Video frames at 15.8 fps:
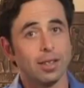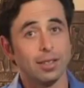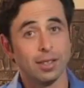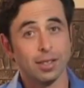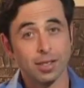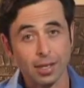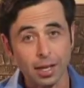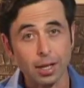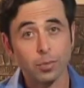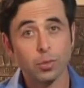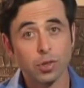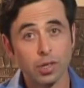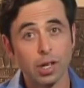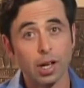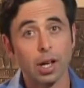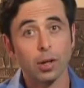the same
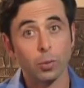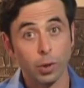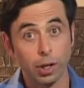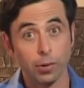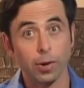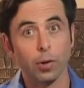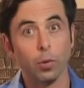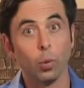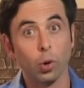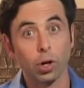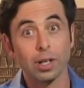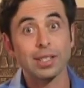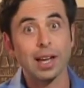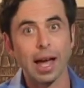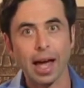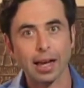side when you're at
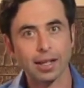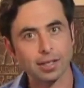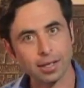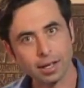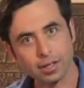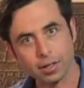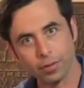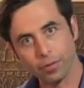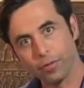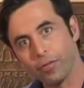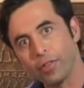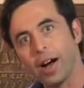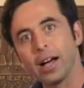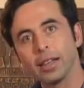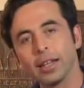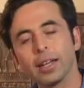work to access a
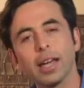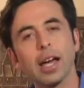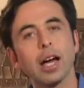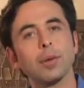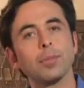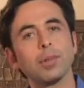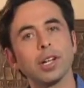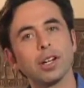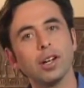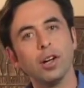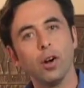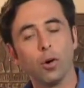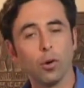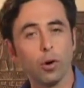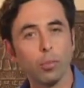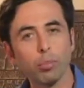filing cabinet
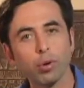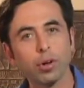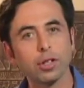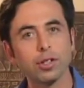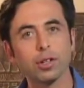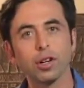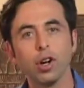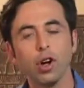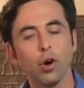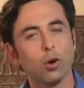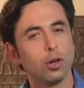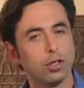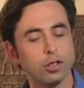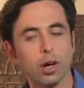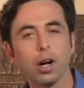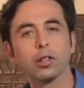or a printer or
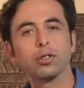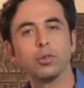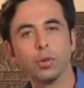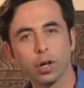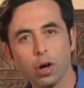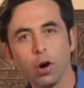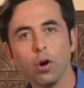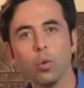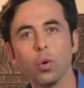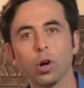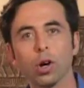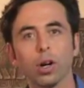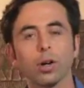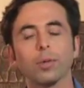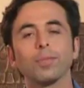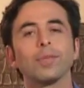to talk to a
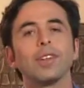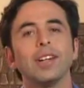coworker?